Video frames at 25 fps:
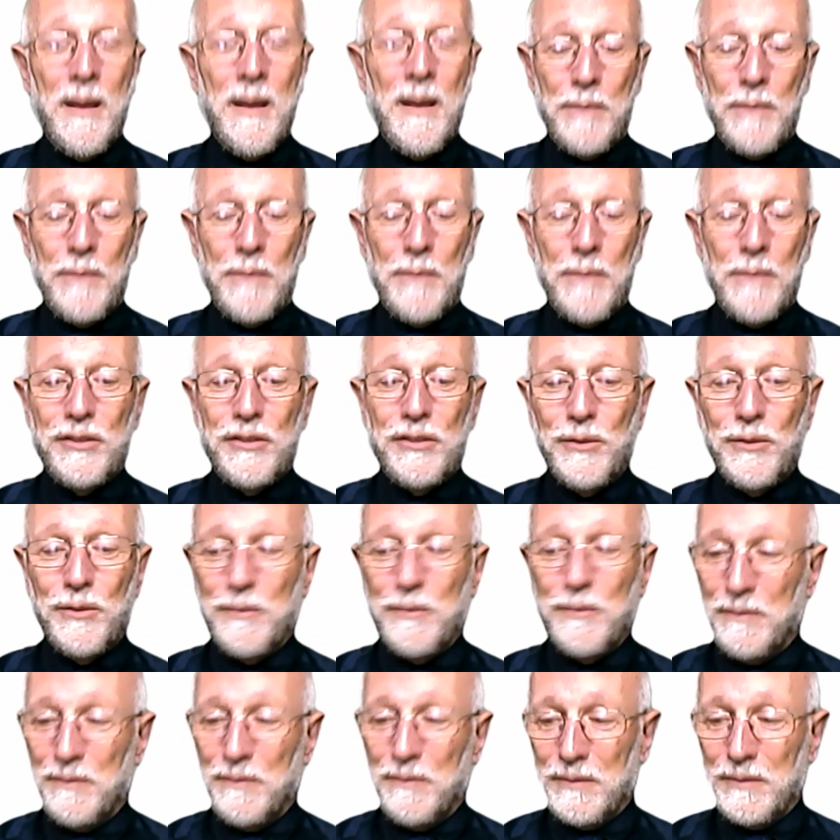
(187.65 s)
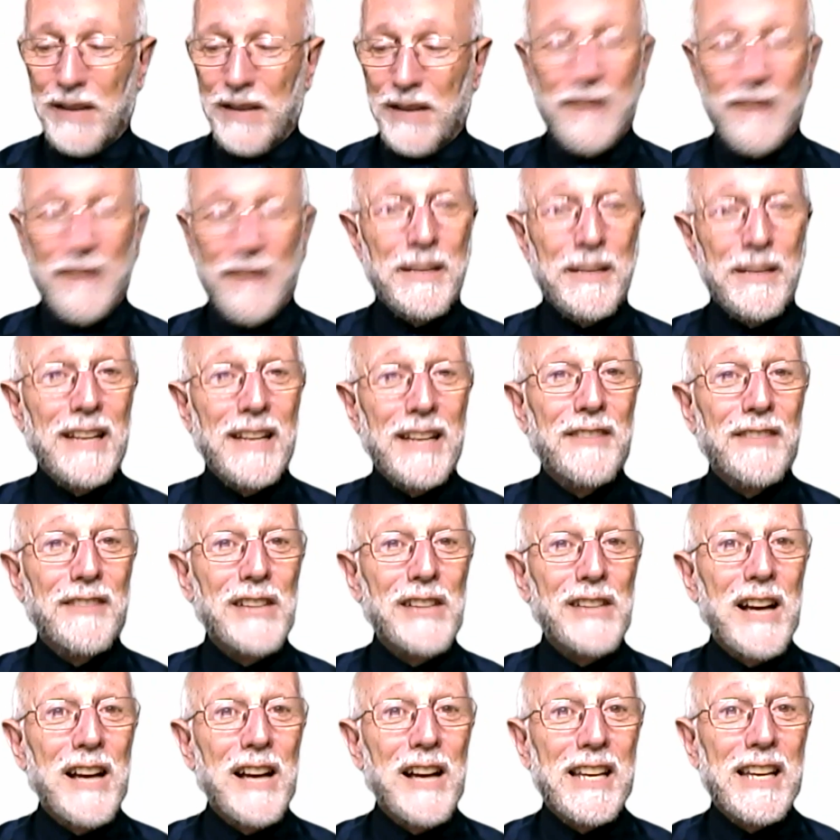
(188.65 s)
But to kind of get
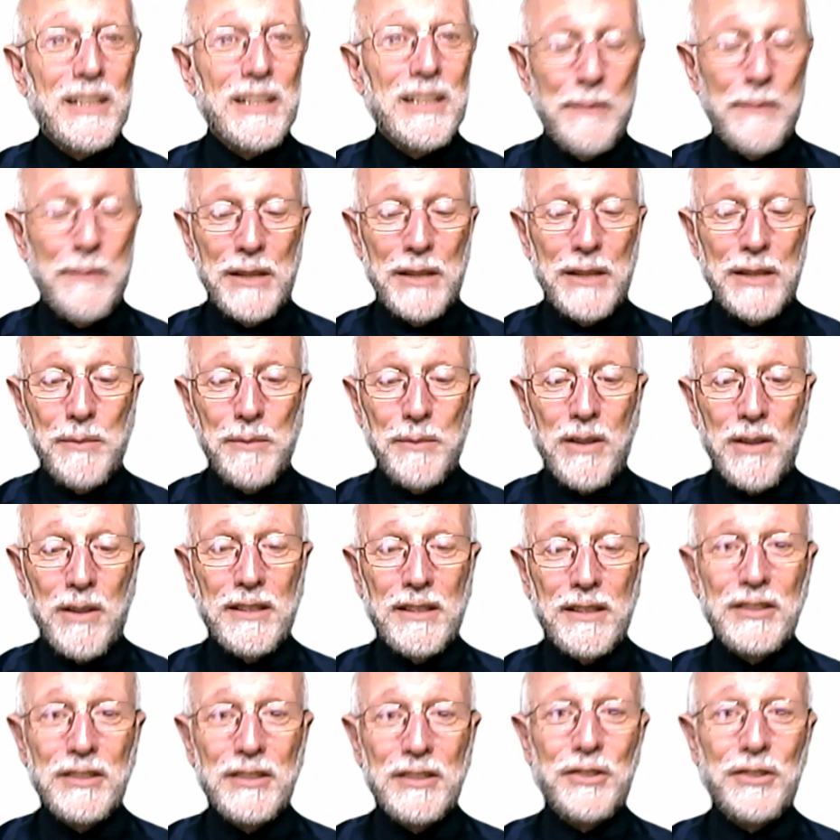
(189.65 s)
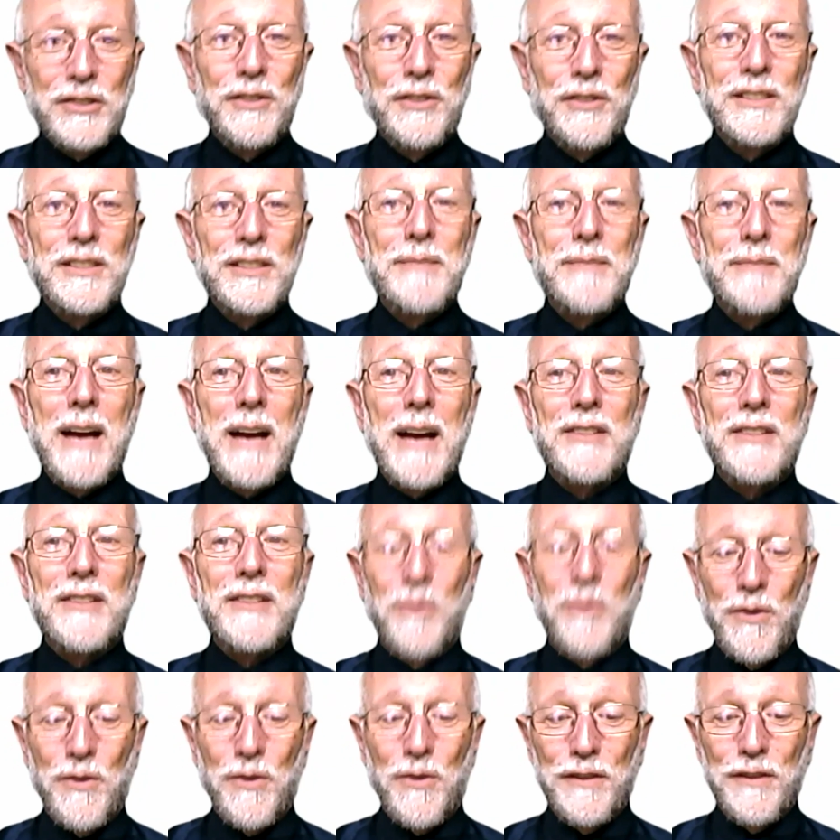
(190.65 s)
us a benchmark, let's turn this back to
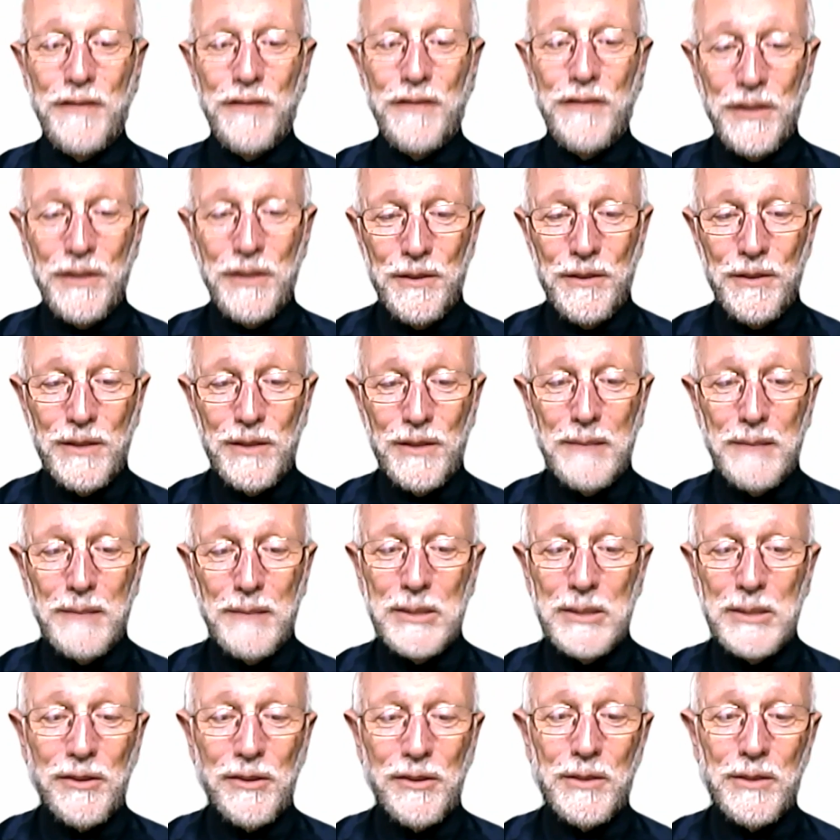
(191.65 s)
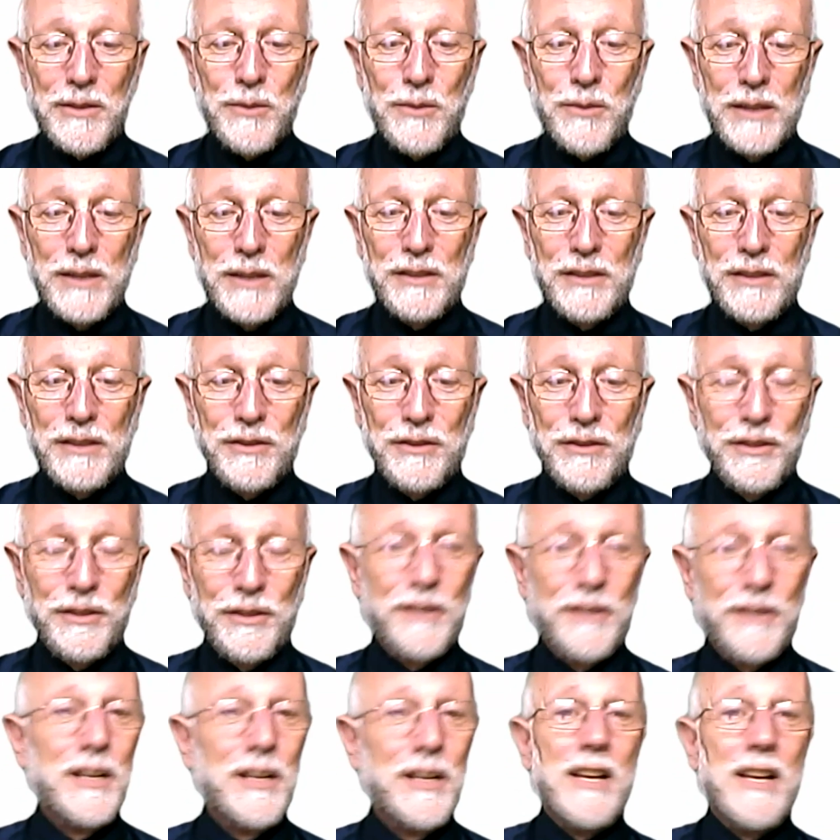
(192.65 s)
all of you. And let me start with a question to
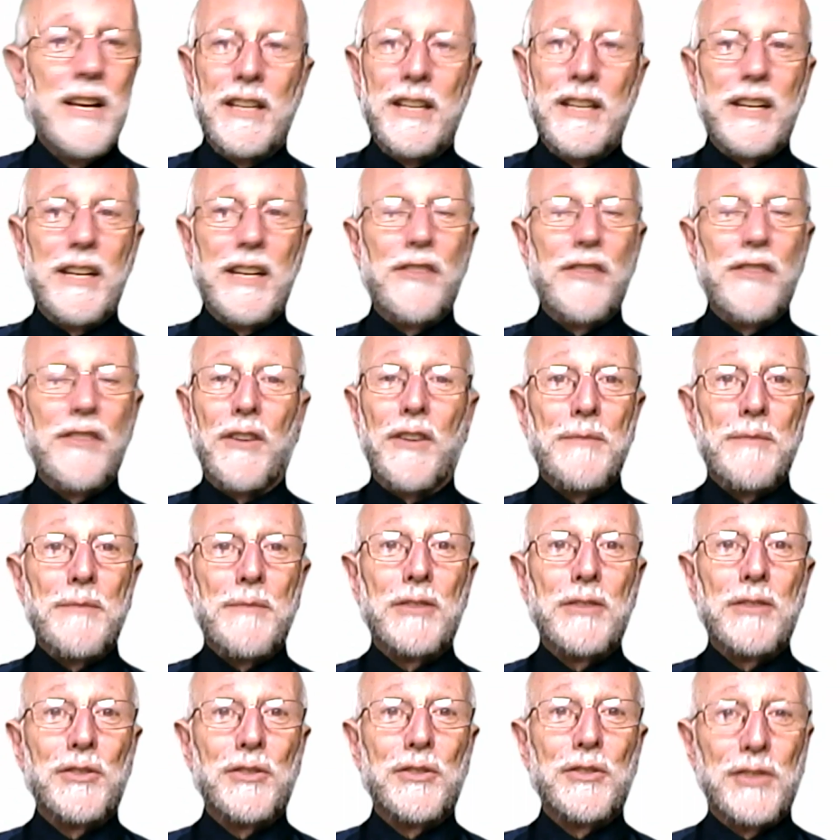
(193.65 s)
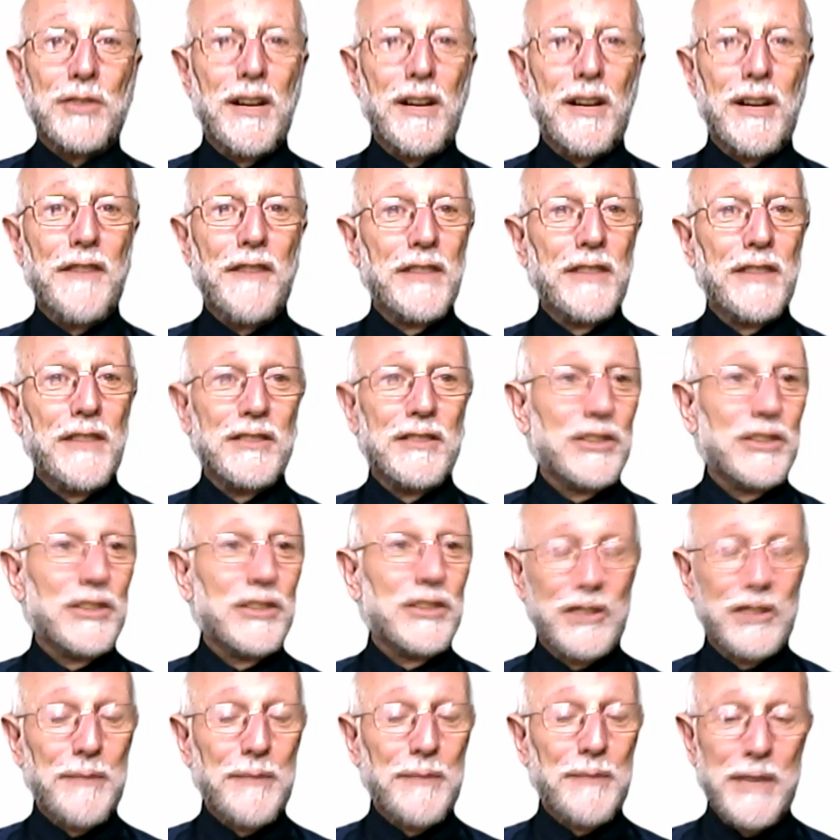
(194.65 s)
you. You can either unmute yourself and just
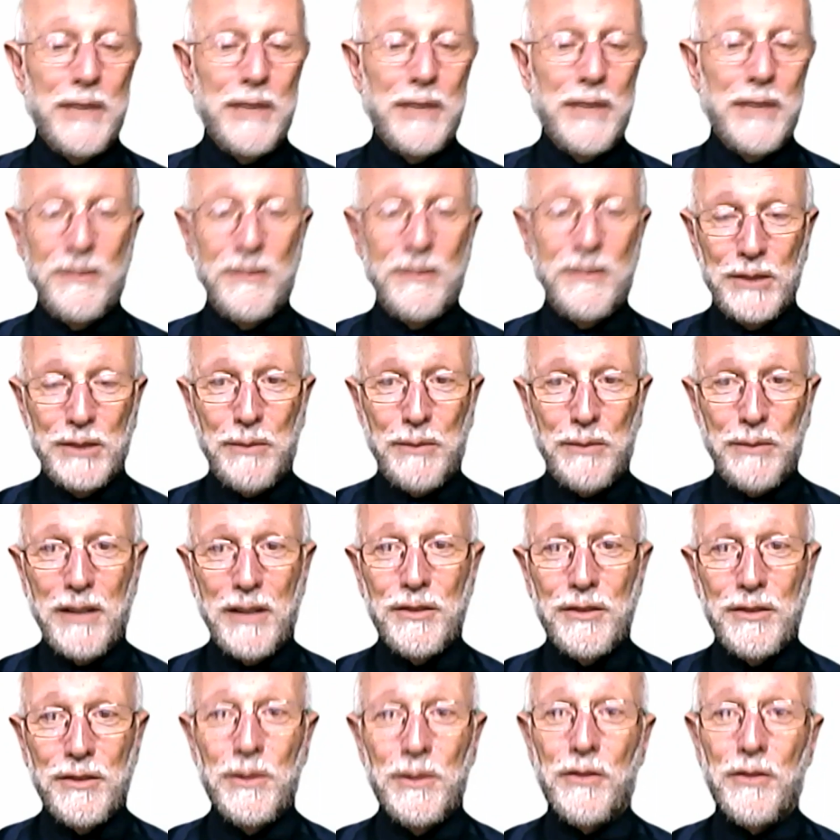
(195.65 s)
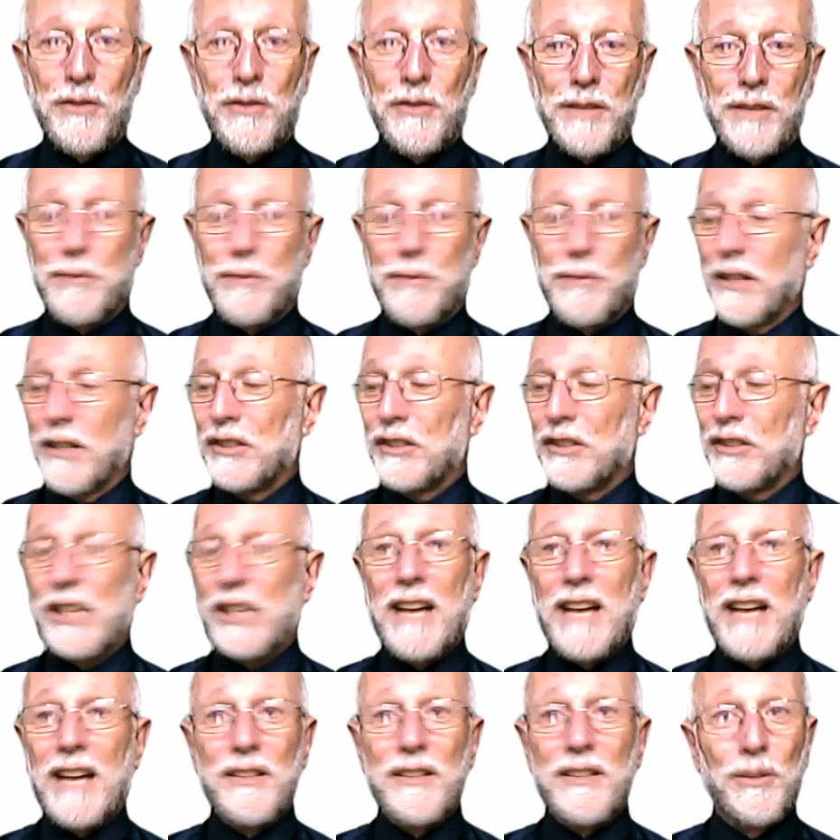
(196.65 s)
jump in and respond to it, or you can put it in
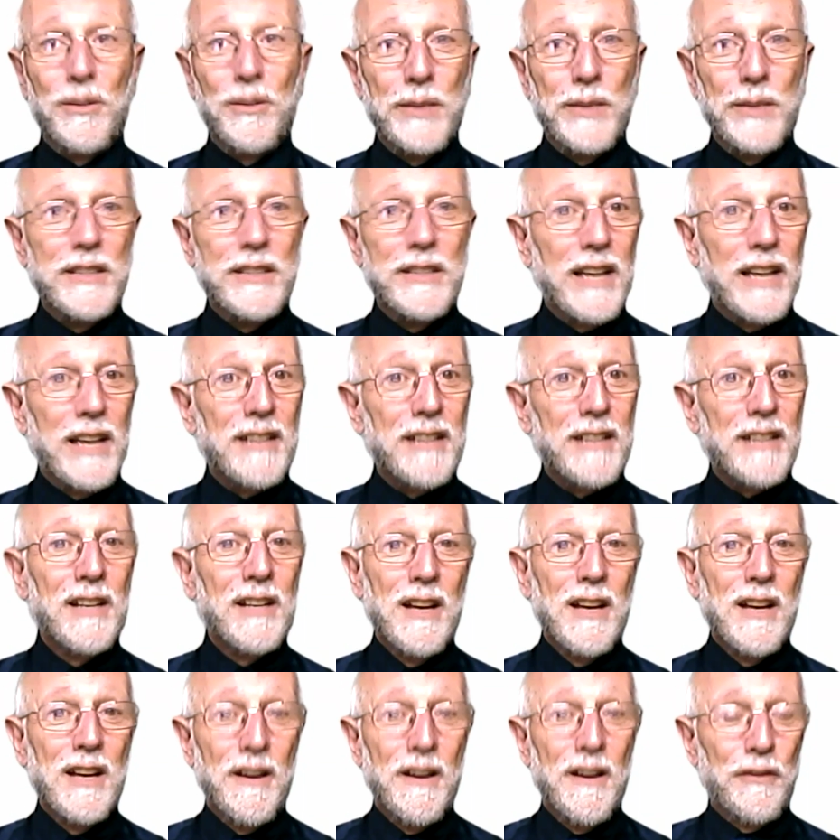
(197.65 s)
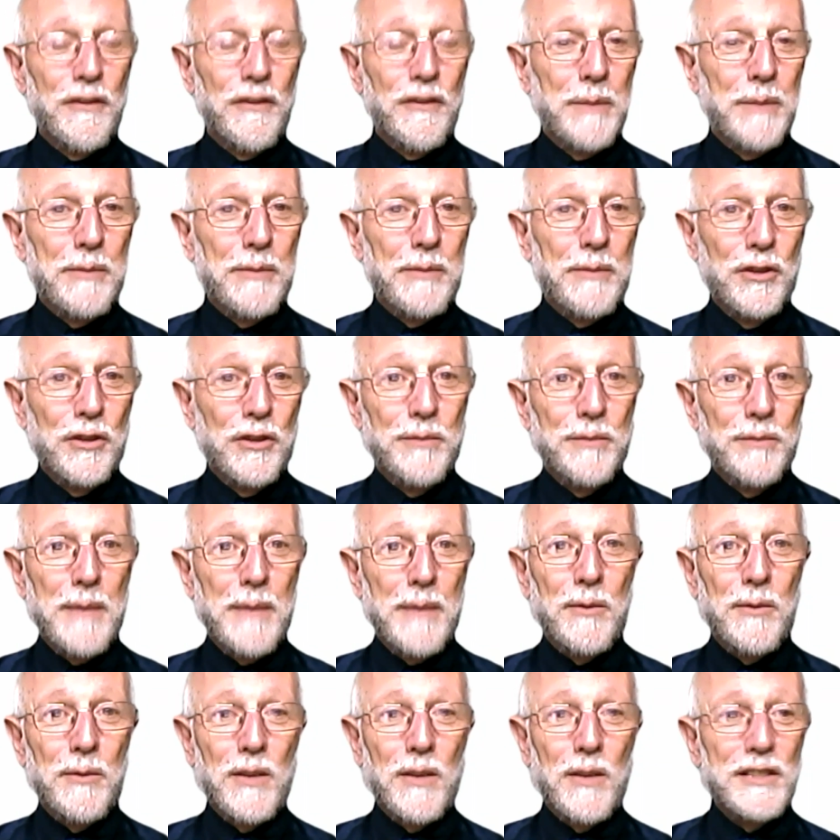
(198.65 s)
chat and I'll read that for people who may be
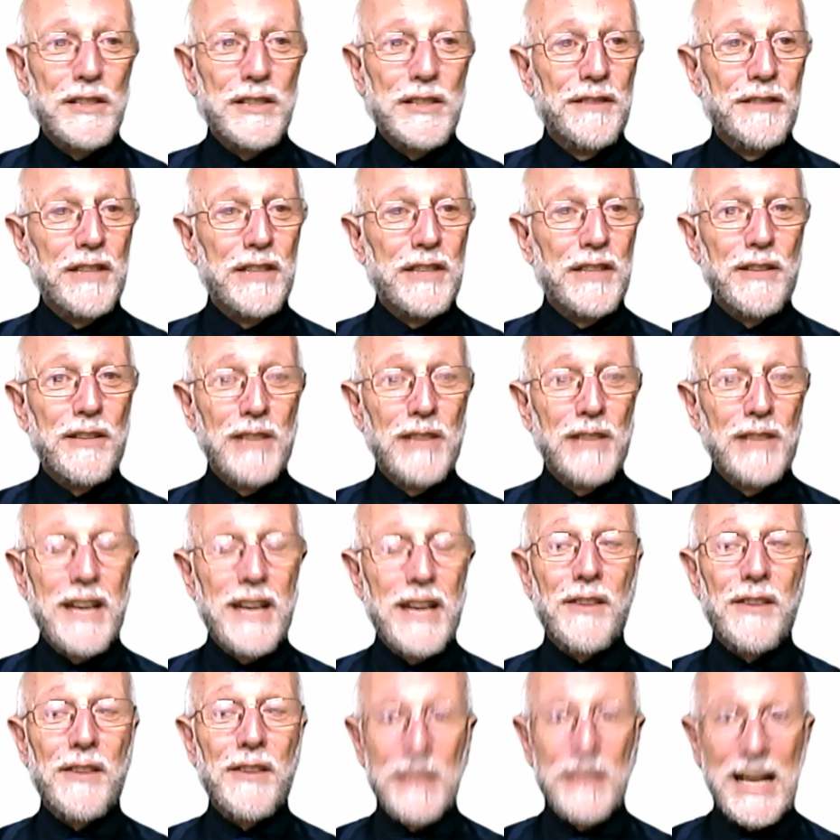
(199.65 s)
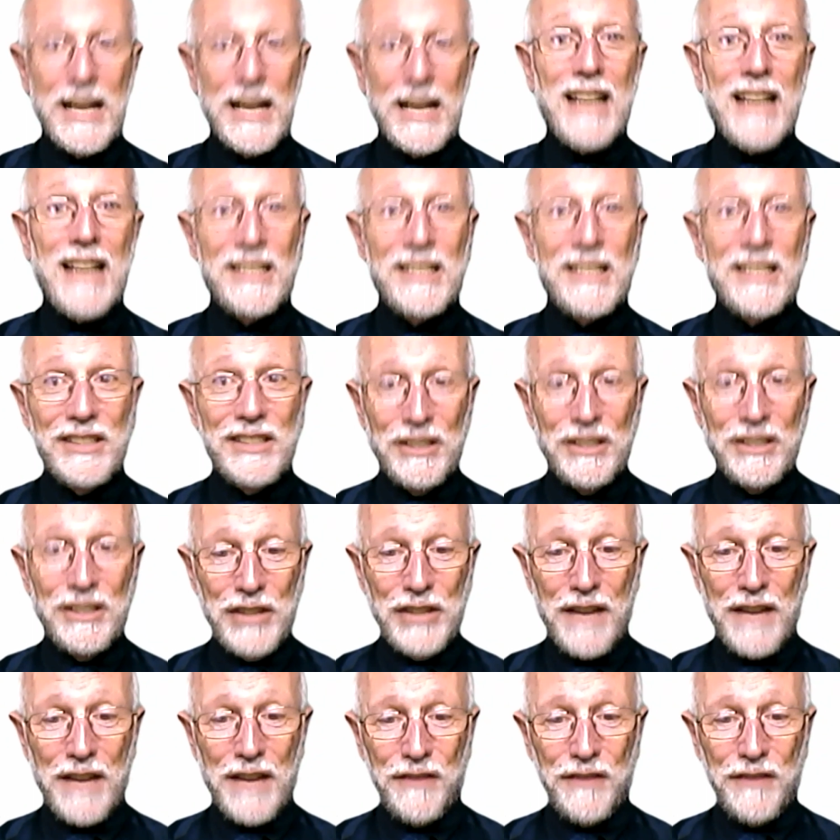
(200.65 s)
watching the video later and not see the
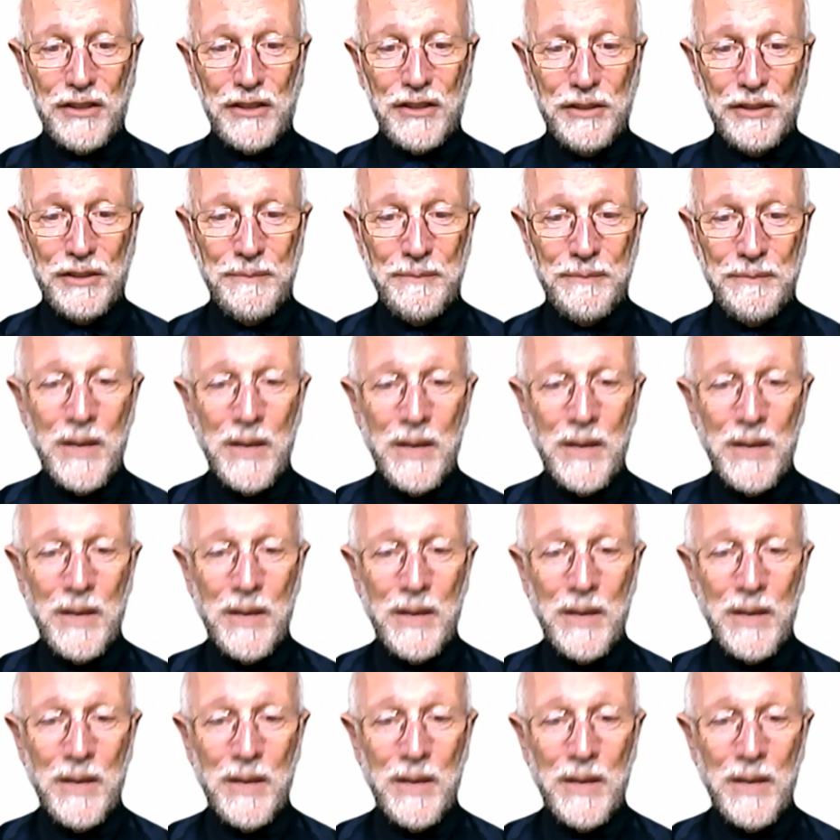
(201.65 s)
chat function.